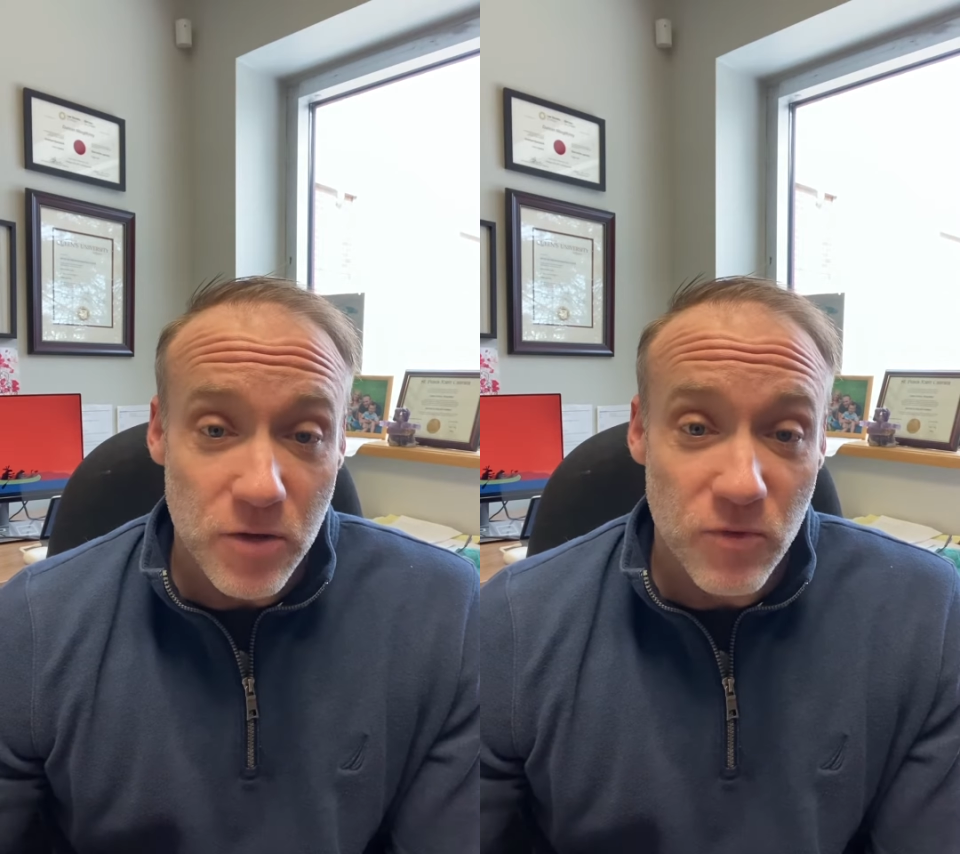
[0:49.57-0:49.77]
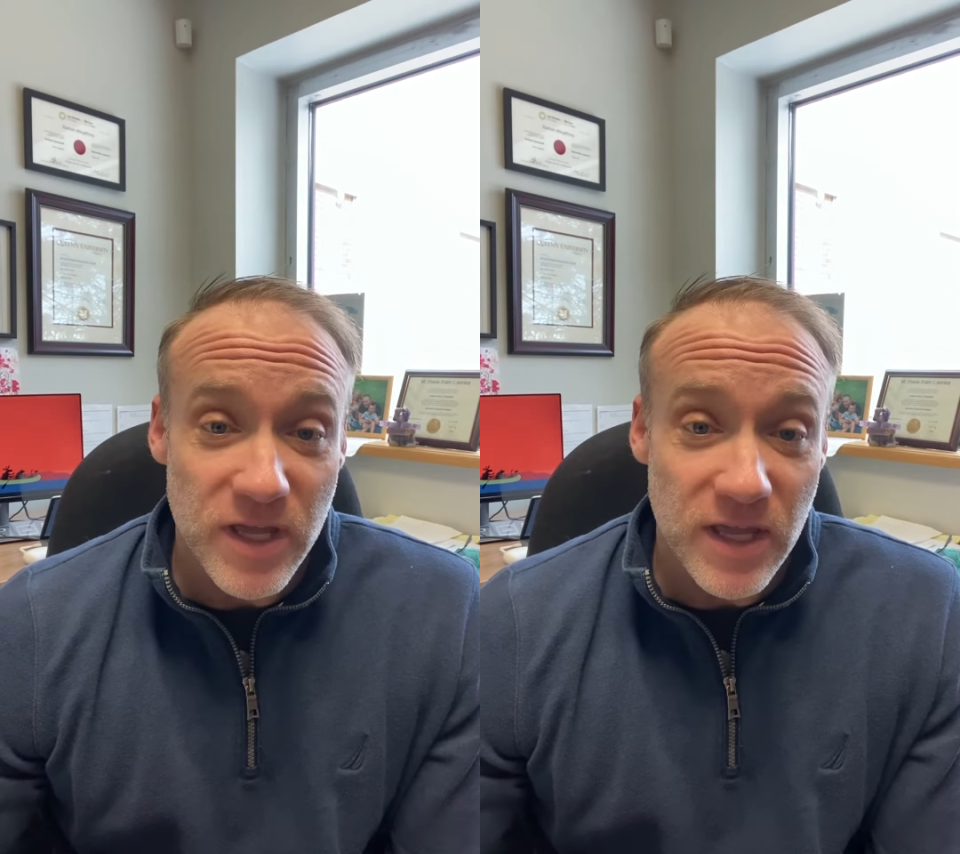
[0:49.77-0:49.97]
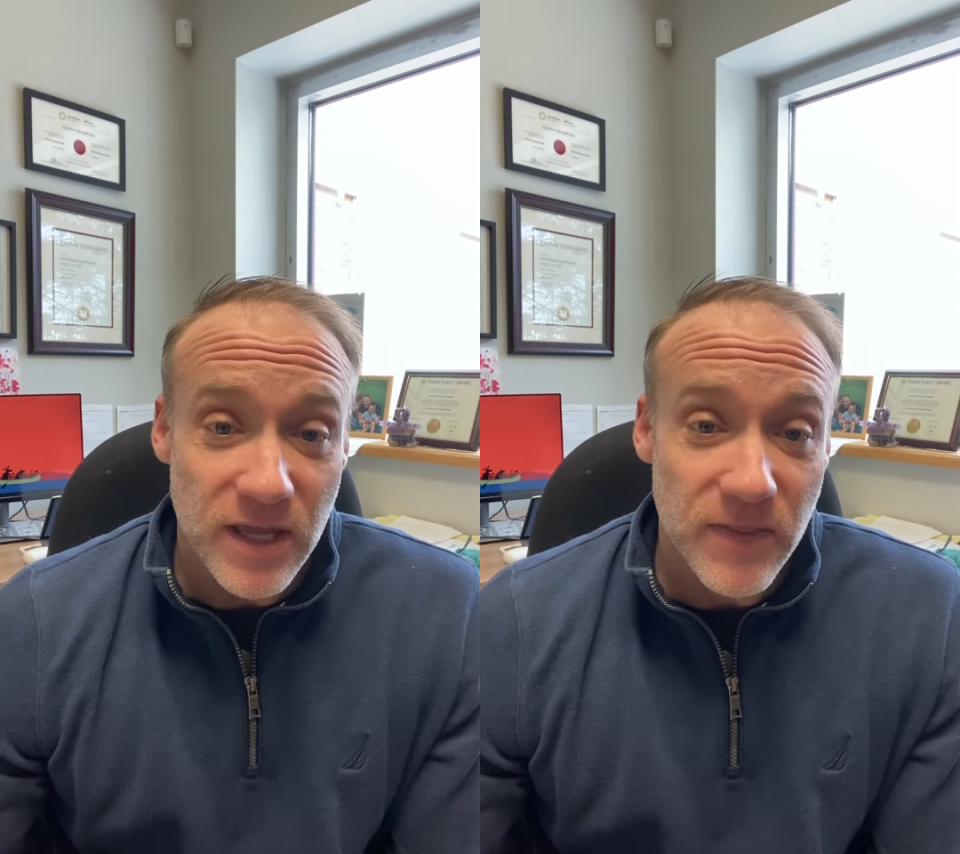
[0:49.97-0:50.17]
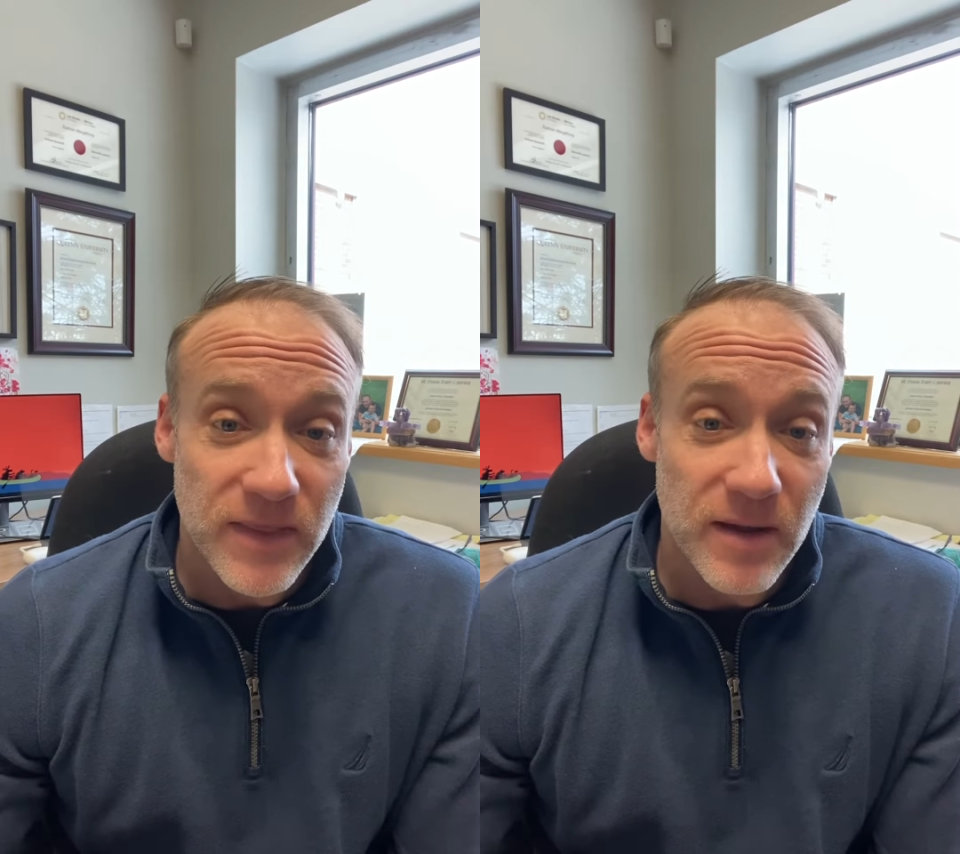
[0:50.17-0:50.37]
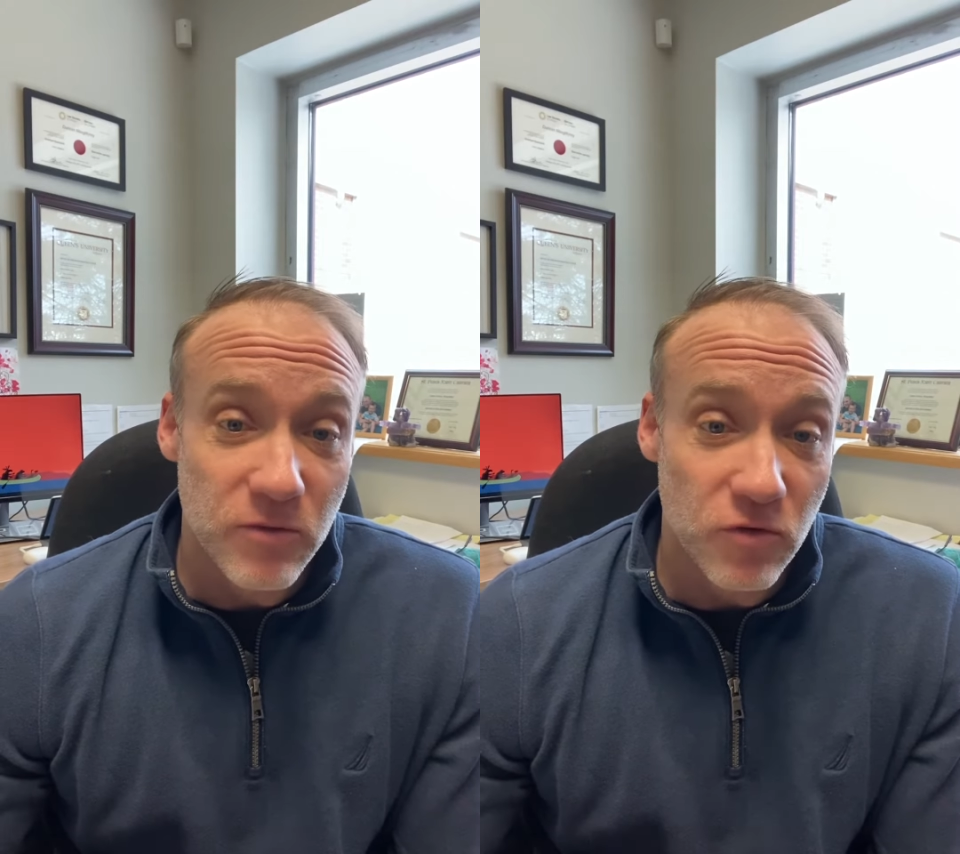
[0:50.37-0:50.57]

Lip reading: we can get them to